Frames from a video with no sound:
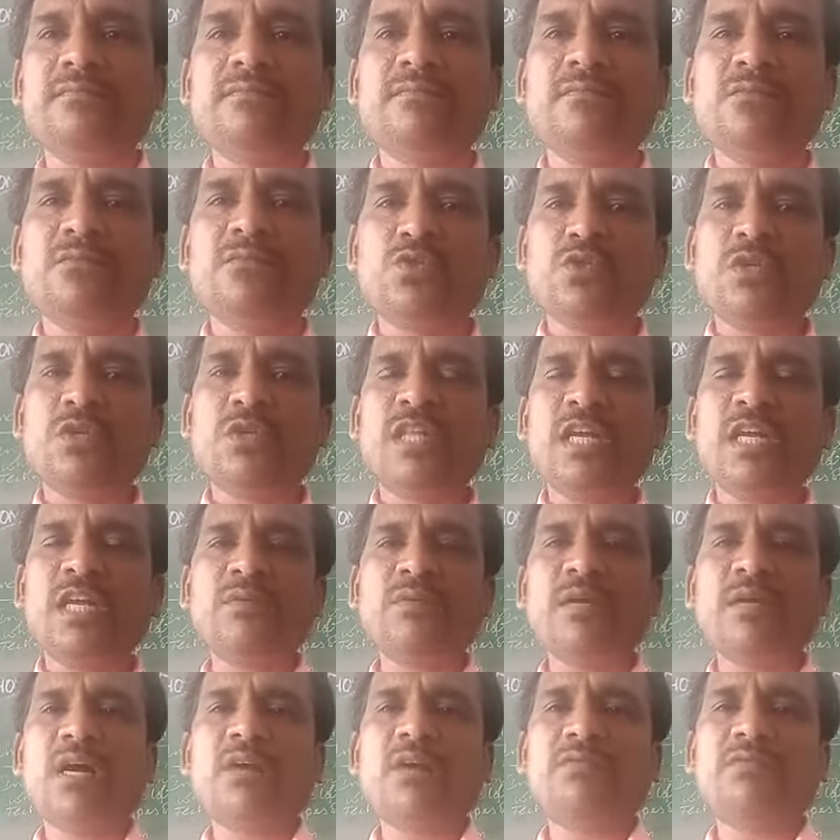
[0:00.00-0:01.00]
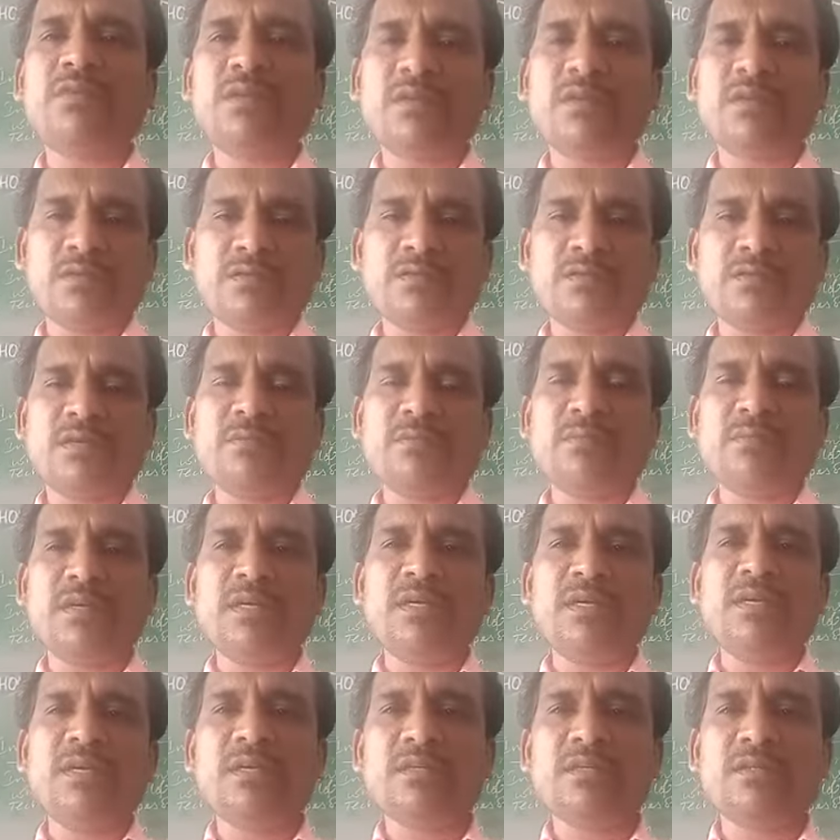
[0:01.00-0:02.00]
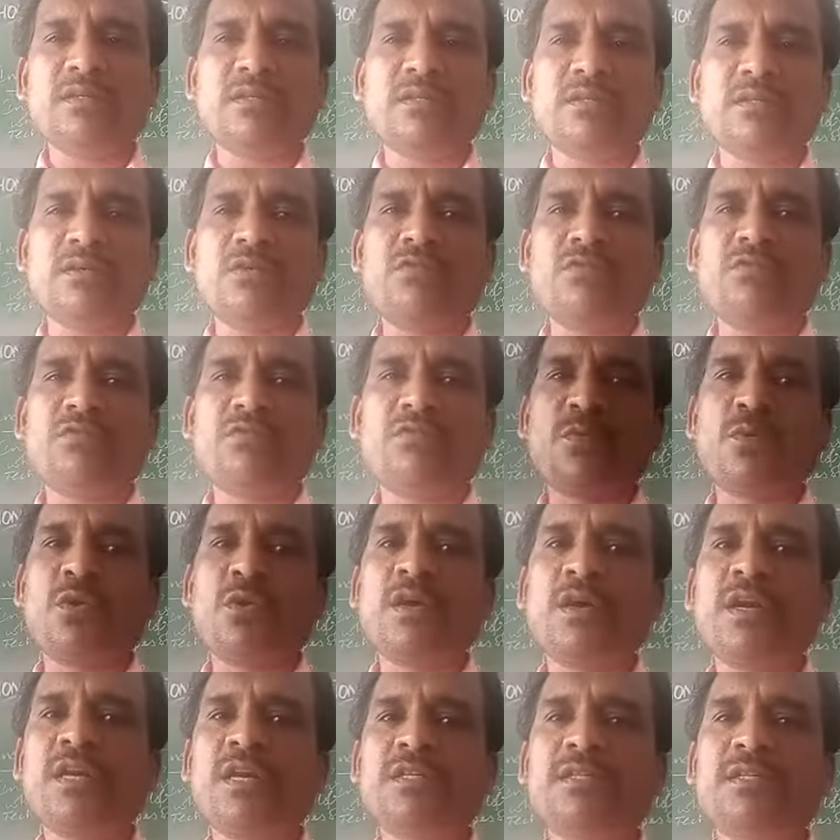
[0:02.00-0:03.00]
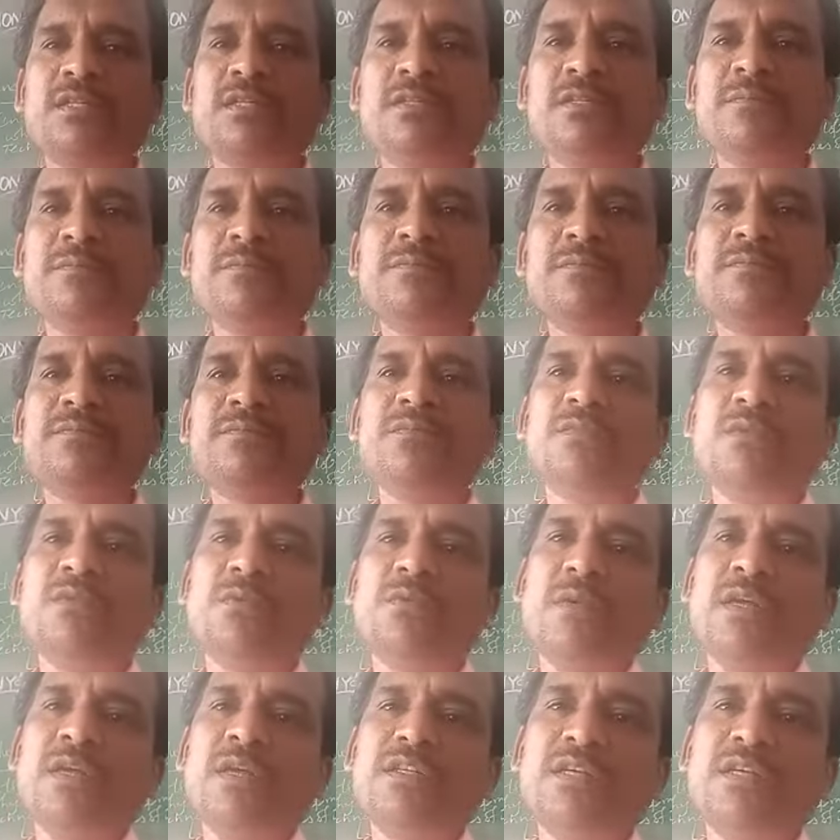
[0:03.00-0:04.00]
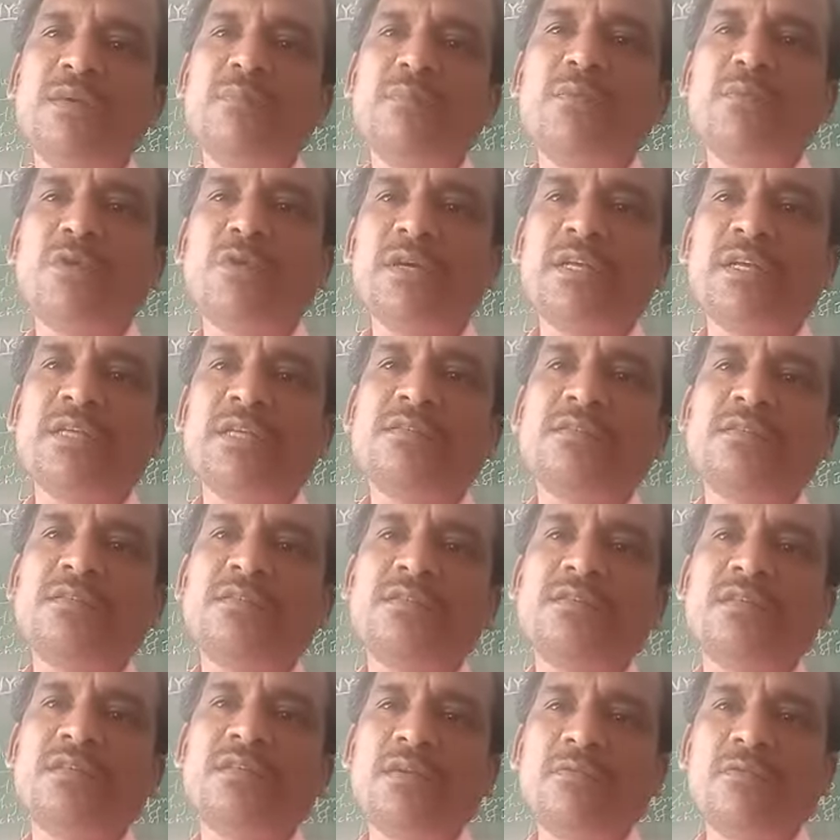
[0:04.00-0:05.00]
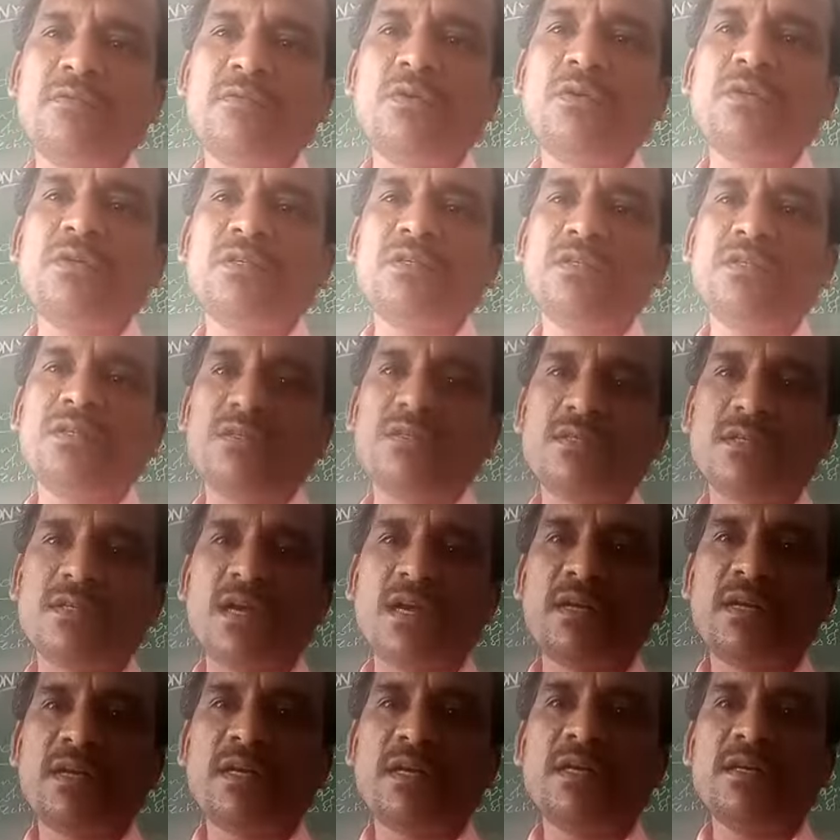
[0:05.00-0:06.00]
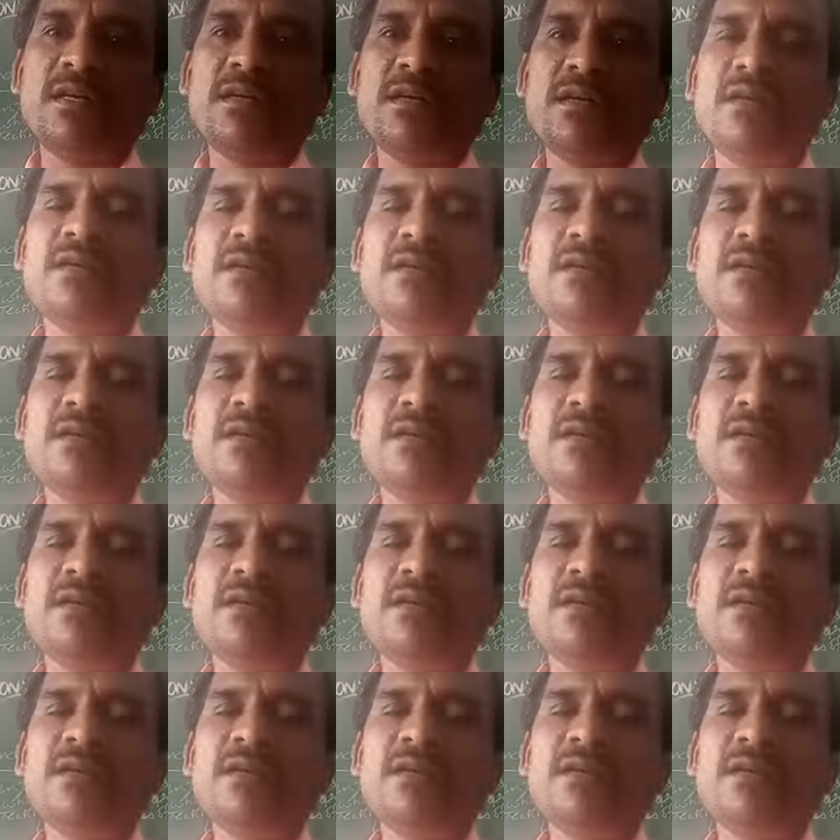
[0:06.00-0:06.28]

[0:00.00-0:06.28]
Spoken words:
So in that way, after some years of progress, when some protests, revolts started